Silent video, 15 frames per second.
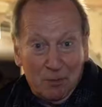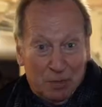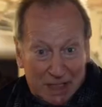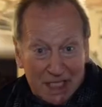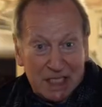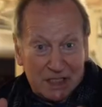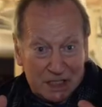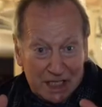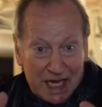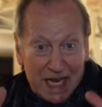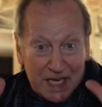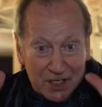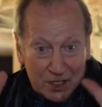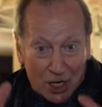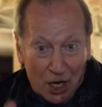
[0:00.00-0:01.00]
Please
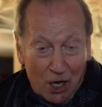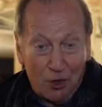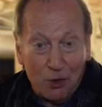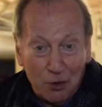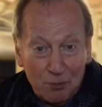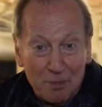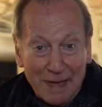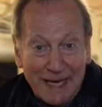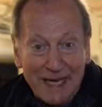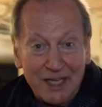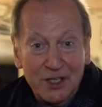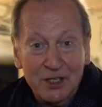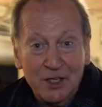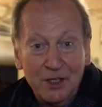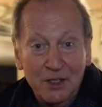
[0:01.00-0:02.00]
lend our
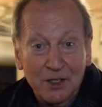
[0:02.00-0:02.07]
Maid